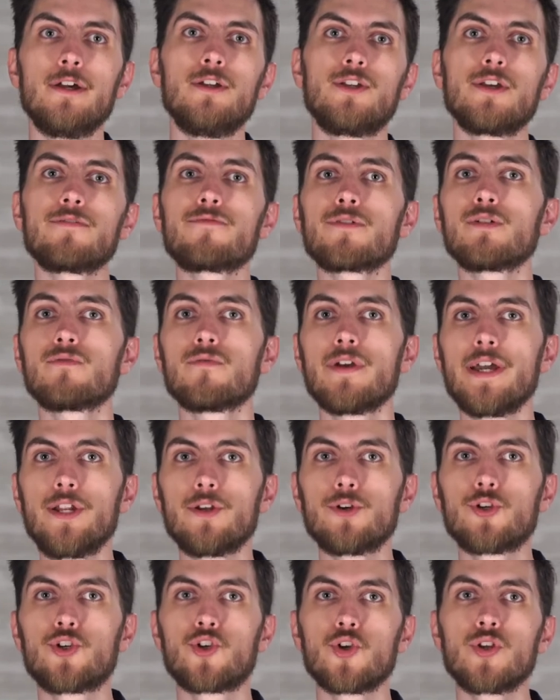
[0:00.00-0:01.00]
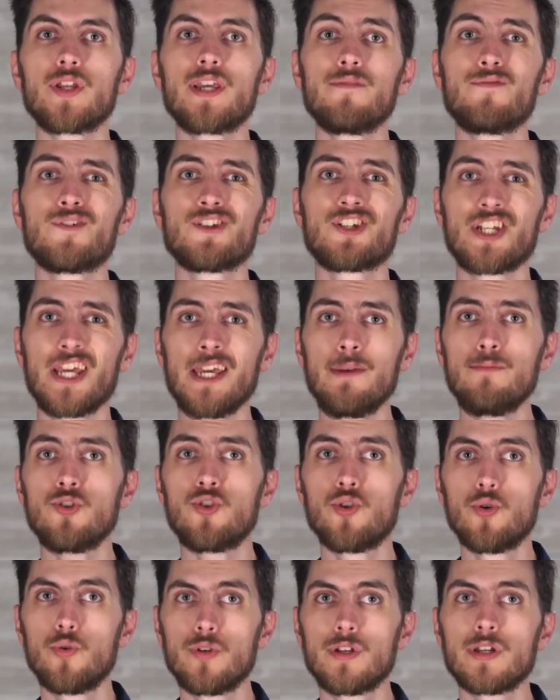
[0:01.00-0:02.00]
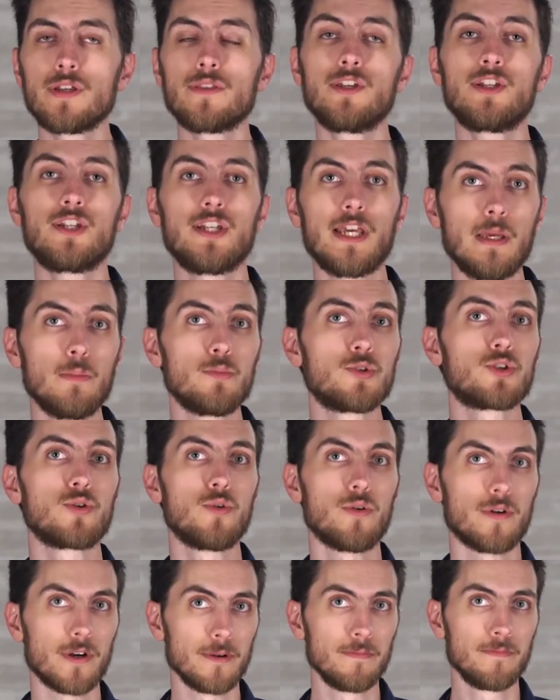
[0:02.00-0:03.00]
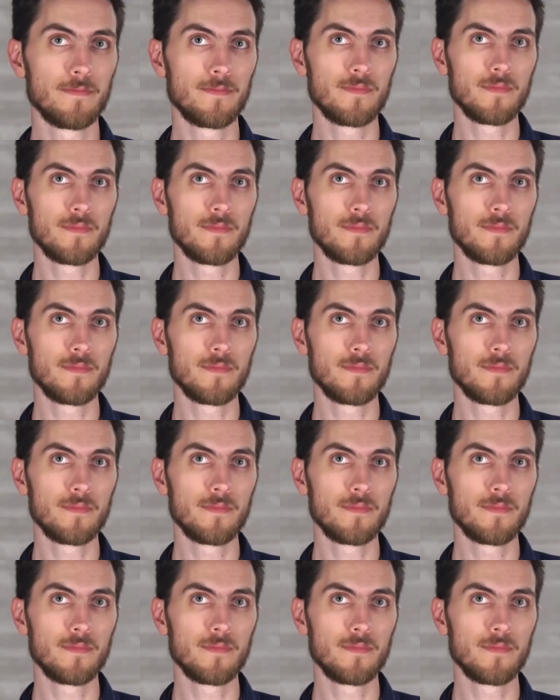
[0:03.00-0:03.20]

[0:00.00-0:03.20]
different raters should give the same student the same score